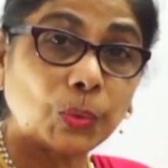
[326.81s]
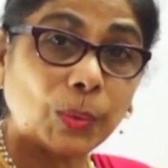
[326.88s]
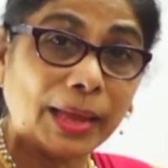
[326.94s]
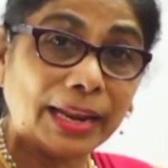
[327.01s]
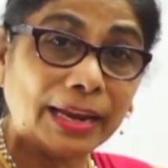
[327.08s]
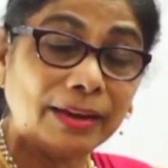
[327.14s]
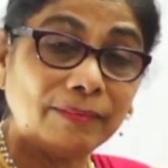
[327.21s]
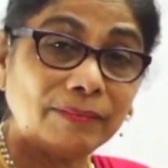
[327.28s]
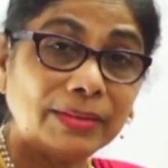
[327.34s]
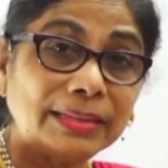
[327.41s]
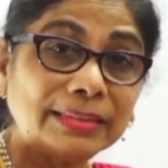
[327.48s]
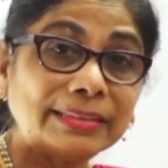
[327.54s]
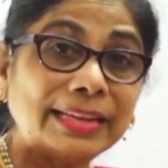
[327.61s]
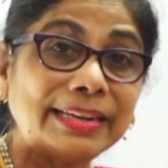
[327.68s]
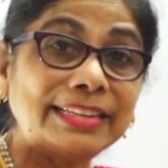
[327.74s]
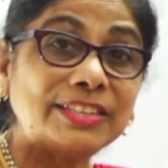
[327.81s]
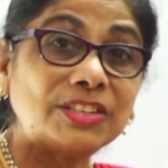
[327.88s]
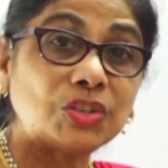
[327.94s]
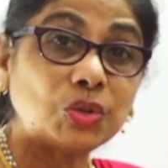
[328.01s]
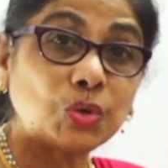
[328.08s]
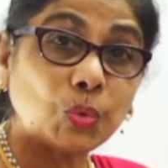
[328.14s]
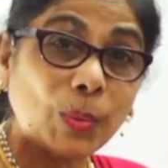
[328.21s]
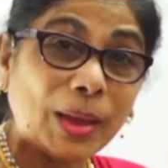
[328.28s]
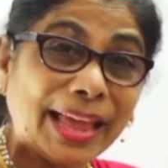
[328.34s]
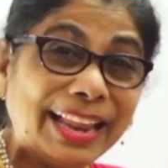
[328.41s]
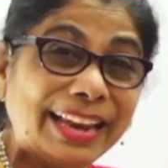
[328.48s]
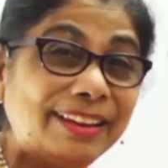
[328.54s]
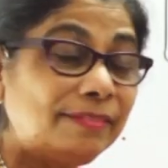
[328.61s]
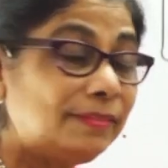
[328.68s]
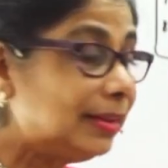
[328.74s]
12 that is
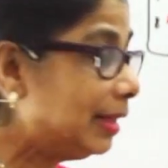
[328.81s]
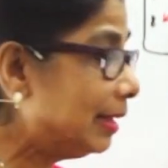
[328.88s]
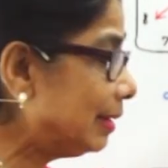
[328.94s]
12